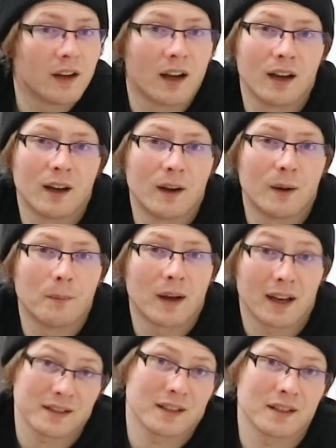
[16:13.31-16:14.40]

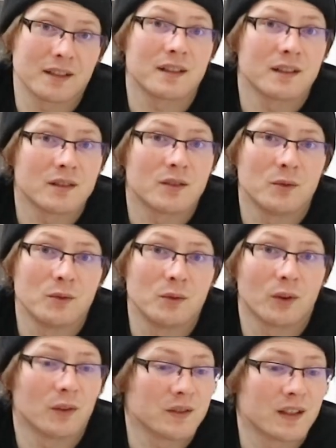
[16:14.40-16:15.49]
access to
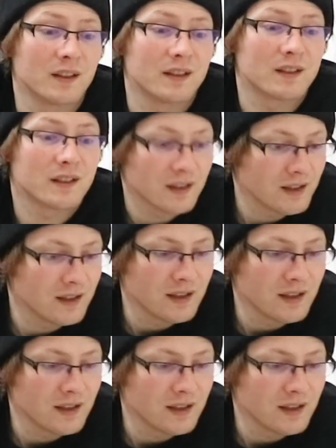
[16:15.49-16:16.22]
content